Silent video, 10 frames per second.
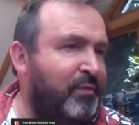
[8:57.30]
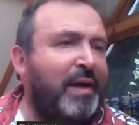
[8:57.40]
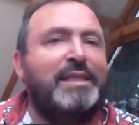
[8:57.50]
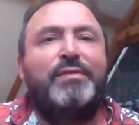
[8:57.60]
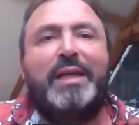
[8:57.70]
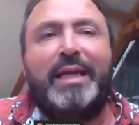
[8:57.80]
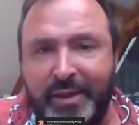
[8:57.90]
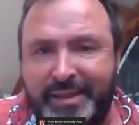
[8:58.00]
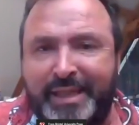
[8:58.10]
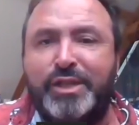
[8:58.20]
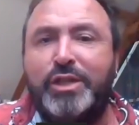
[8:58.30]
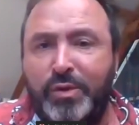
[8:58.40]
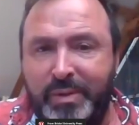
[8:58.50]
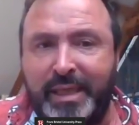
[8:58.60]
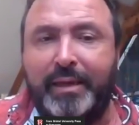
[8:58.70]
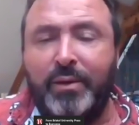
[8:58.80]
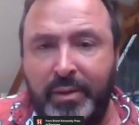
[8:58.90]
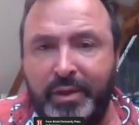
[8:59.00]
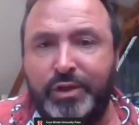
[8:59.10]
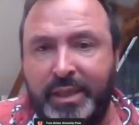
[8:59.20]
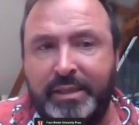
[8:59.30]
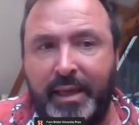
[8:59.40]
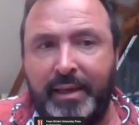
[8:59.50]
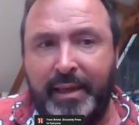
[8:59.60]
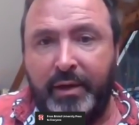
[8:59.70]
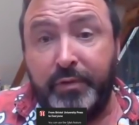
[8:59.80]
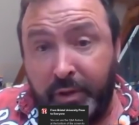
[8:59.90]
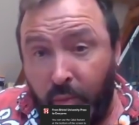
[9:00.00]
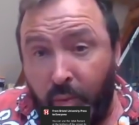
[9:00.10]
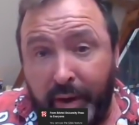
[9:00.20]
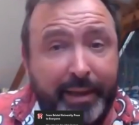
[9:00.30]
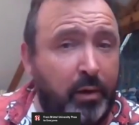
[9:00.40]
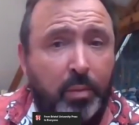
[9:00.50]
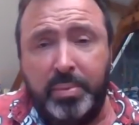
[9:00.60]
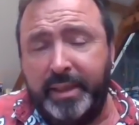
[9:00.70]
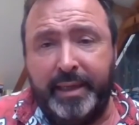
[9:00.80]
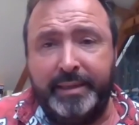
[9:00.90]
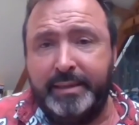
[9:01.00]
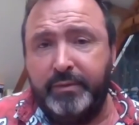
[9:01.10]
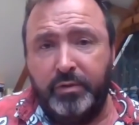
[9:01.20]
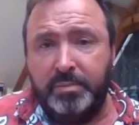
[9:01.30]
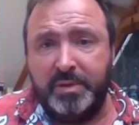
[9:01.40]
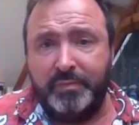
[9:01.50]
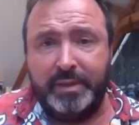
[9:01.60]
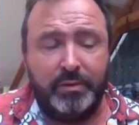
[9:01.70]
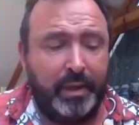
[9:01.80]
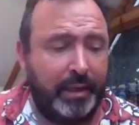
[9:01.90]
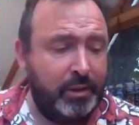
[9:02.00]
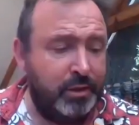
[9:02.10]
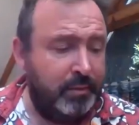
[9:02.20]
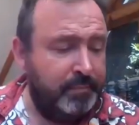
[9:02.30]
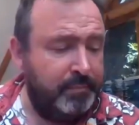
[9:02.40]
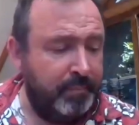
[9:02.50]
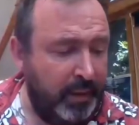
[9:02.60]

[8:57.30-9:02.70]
effectively kind of digital technologies that allow for quite complicated forms of interaction.